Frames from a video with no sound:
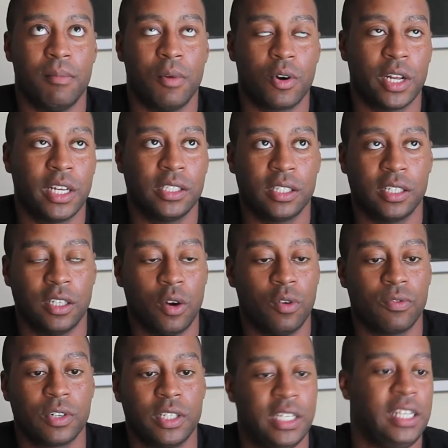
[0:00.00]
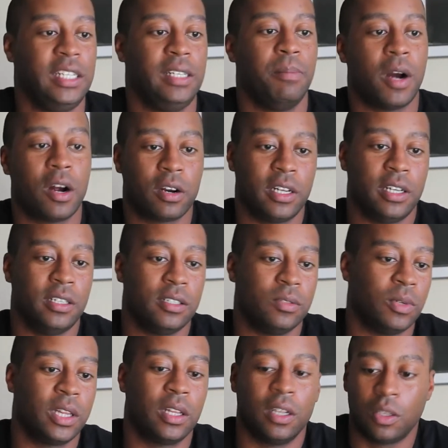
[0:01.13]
mornings and go for tea parties with